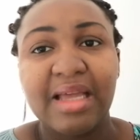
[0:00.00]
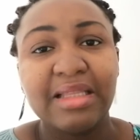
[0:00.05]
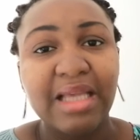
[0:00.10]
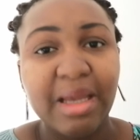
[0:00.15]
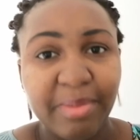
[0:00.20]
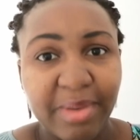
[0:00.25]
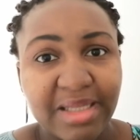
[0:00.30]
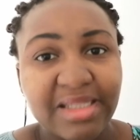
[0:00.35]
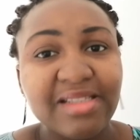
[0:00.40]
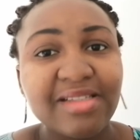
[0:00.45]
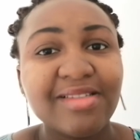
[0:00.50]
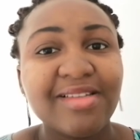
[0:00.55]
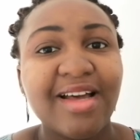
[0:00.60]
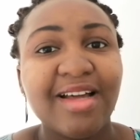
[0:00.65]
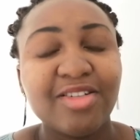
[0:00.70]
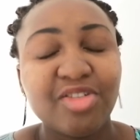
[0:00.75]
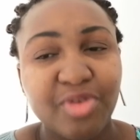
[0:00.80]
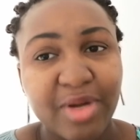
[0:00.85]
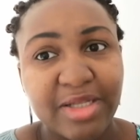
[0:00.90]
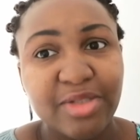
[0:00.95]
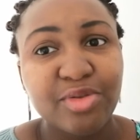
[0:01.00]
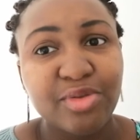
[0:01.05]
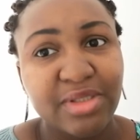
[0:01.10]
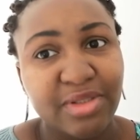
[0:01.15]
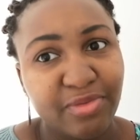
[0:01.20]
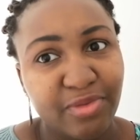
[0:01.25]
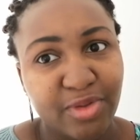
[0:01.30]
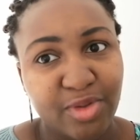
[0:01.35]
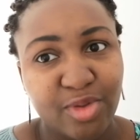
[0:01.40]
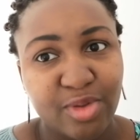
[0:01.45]
there are many things that are trying to
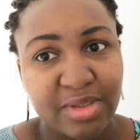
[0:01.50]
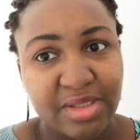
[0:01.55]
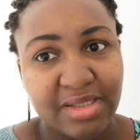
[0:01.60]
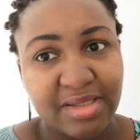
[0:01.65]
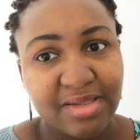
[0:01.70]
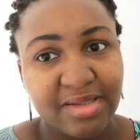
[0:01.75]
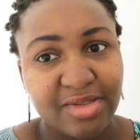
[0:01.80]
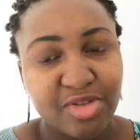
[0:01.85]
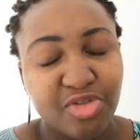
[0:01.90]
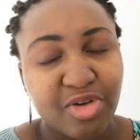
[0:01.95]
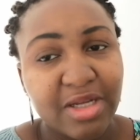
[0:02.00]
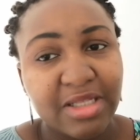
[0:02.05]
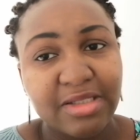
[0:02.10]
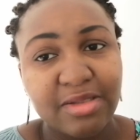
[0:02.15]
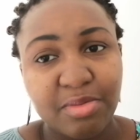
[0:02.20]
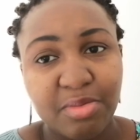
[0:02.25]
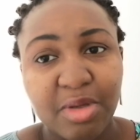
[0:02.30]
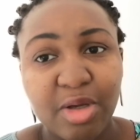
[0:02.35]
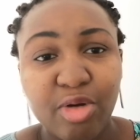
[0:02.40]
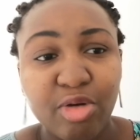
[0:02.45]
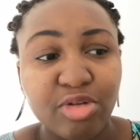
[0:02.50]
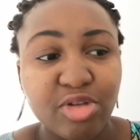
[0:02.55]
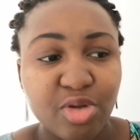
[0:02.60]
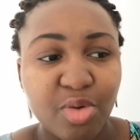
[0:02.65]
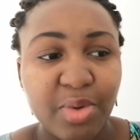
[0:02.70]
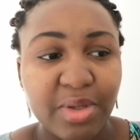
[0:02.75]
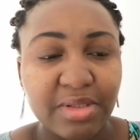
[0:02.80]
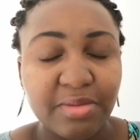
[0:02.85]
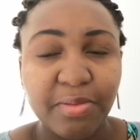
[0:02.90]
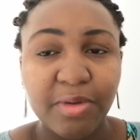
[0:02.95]
defeat us, trying to make us
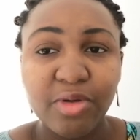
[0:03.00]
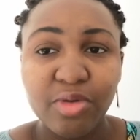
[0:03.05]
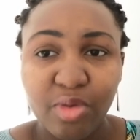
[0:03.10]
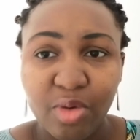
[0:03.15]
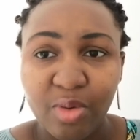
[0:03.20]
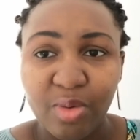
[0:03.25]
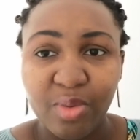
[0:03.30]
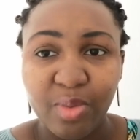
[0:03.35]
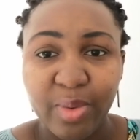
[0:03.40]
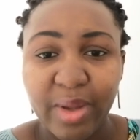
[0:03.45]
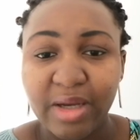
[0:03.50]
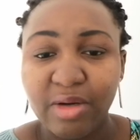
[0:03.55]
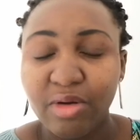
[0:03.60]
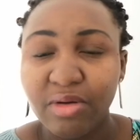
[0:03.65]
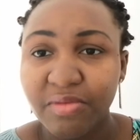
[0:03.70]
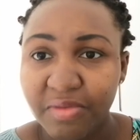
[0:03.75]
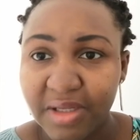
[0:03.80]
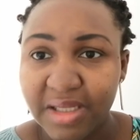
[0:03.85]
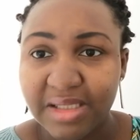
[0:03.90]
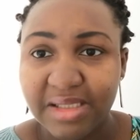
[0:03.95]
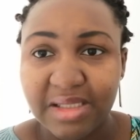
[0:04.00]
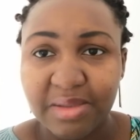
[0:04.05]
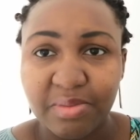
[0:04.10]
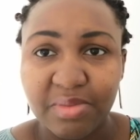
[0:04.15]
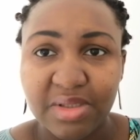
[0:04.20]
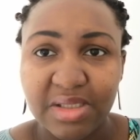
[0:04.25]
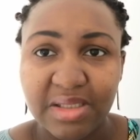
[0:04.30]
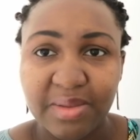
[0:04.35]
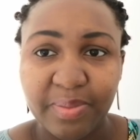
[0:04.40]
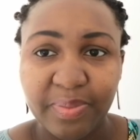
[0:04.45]
quit. But no, we are not
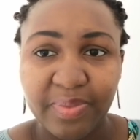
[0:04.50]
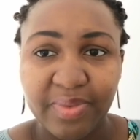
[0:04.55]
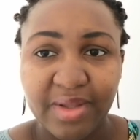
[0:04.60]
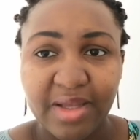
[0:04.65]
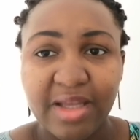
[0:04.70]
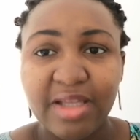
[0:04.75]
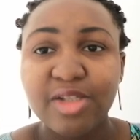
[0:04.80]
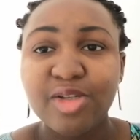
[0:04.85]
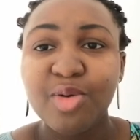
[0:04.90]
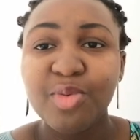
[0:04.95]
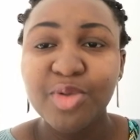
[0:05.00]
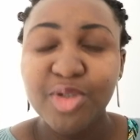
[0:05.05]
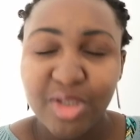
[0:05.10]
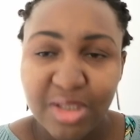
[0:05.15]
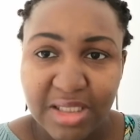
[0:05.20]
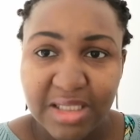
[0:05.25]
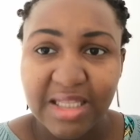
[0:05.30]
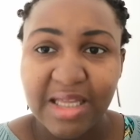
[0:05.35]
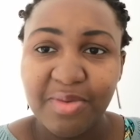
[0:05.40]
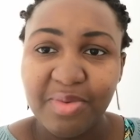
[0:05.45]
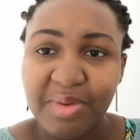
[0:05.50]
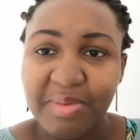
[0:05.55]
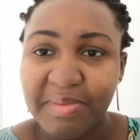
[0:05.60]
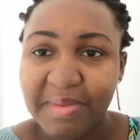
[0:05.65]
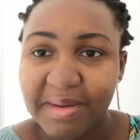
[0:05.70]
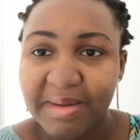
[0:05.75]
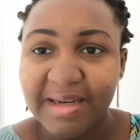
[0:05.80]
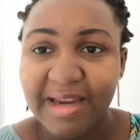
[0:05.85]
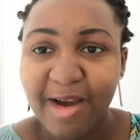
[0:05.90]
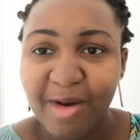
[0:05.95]
victims. So would you say that
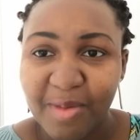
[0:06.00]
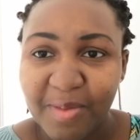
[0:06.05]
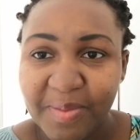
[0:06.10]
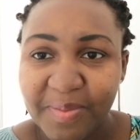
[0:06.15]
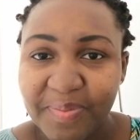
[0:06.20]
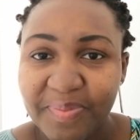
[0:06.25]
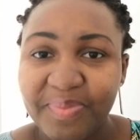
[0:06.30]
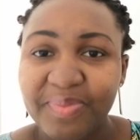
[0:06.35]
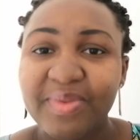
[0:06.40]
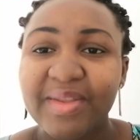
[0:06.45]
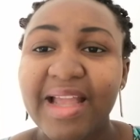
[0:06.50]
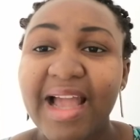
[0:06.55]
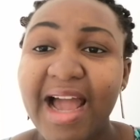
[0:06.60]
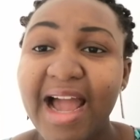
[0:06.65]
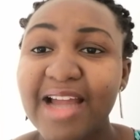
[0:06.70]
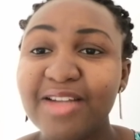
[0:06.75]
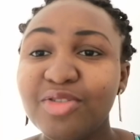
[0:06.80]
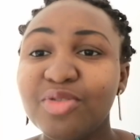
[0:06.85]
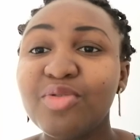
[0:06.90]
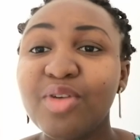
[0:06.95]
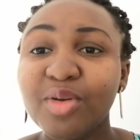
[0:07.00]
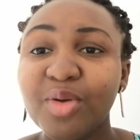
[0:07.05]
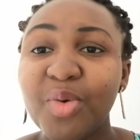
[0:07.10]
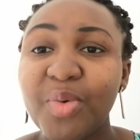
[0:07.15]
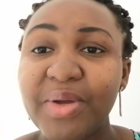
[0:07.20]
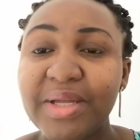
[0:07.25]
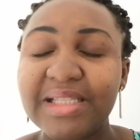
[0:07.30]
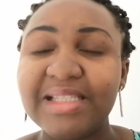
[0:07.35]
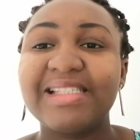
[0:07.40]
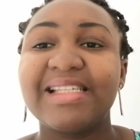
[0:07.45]
with me now? I do not
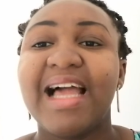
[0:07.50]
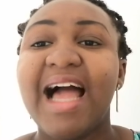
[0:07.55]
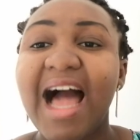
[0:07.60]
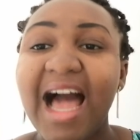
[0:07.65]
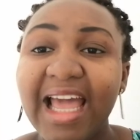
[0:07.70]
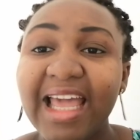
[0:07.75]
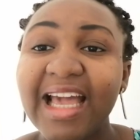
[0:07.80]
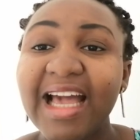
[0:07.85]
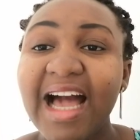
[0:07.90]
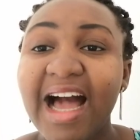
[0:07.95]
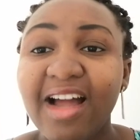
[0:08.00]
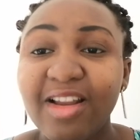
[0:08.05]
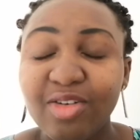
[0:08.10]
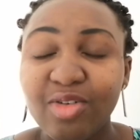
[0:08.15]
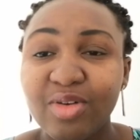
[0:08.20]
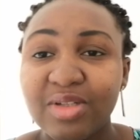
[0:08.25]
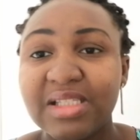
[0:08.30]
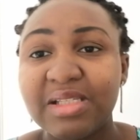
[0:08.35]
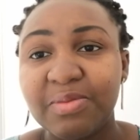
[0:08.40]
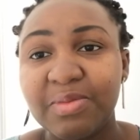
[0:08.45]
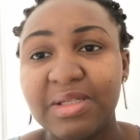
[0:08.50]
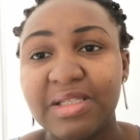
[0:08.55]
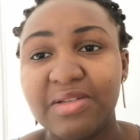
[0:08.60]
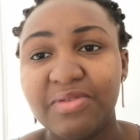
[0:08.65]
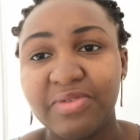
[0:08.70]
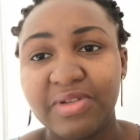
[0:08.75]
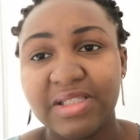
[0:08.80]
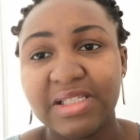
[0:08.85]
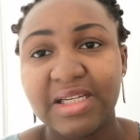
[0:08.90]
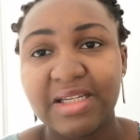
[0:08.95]
quit, I cannot be
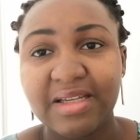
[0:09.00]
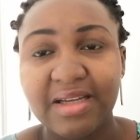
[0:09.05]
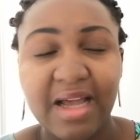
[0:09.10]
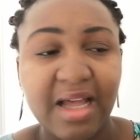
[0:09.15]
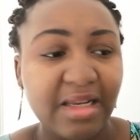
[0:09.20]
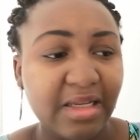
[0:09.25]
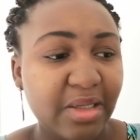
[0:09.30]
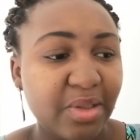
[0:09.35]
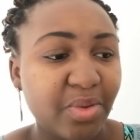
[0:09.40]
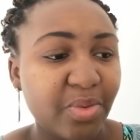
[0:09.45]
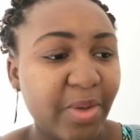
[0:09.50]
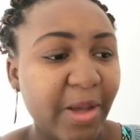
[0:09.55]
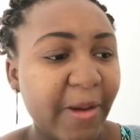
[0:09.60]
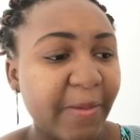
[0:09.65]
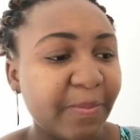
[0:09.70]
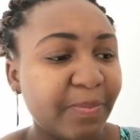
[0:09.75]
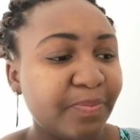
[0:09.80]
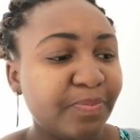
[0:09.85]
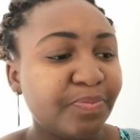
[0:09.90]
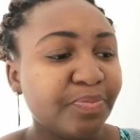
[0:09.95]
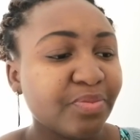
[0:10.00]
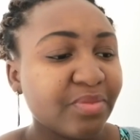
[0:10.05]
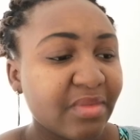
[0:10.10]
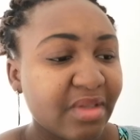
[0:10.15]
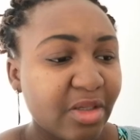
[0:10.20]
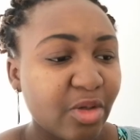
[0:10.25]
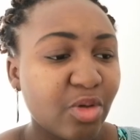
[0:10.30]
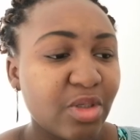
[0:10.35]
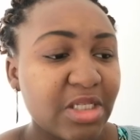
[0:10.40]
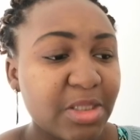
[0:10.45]
defeated. Hallelujah.
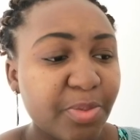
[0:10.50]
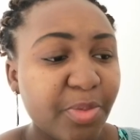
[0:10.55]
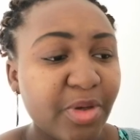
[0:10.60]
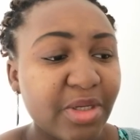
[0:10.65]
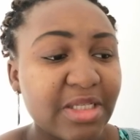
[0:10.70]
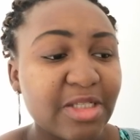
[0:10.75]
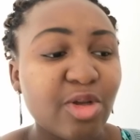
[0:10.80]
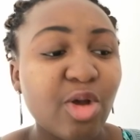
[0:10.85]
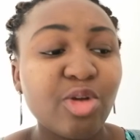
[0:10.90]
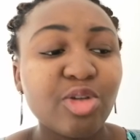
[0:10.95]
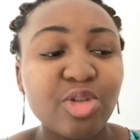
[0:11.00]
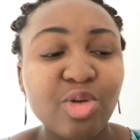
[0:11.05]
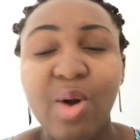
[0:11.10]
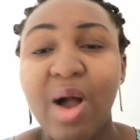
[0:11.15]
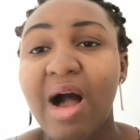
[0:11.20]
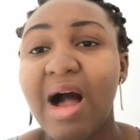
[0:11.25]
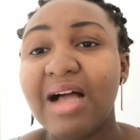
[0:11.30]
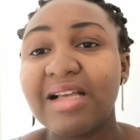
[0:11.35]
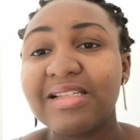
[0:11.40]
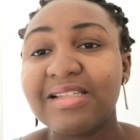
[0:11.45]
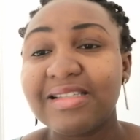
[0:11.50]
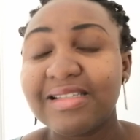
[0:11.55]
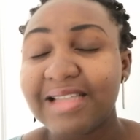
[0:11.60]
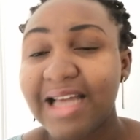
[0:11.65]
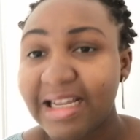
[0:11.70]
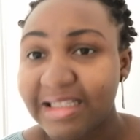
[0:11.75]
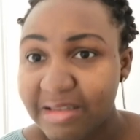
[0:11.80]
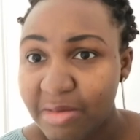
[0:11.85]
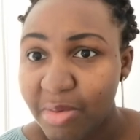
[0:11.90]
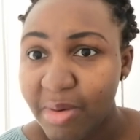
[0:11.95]
The Holy Spirit is also our
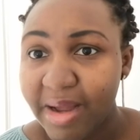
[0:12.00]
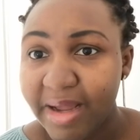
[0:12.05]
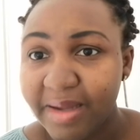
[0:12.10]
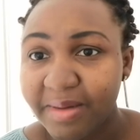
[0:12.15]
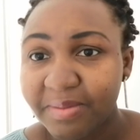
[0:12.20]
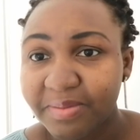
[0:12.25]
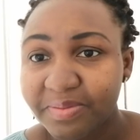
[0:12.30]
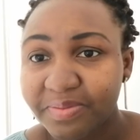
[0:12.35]
standby.